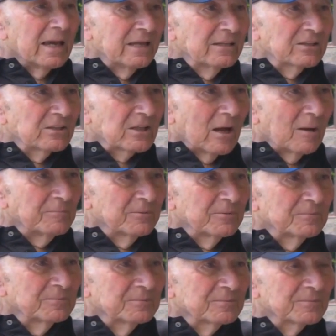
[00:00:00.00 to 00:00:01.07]
ended up
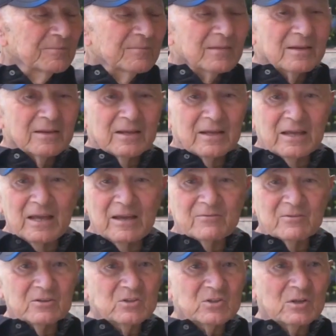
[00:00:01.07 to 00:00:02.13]

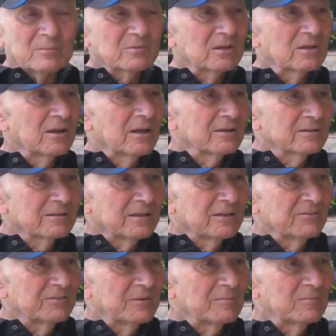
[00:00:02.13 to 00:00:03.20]
having something like
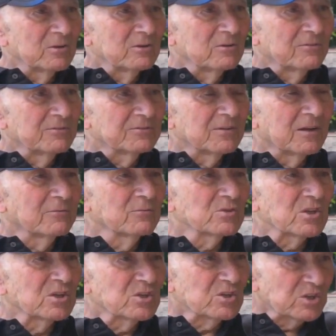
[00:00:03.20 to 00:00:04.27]
a family of, I
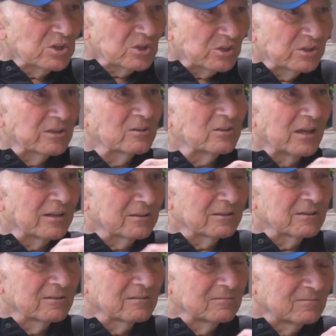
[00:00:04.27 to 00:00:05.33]
would say, 60 that I
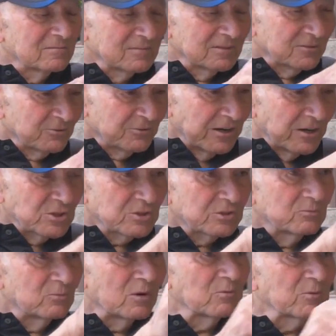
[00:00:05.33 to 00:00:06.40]
can
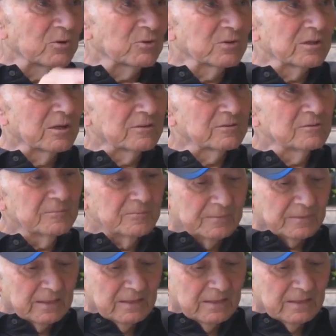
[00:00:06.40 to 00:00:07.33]
trace one way or the other.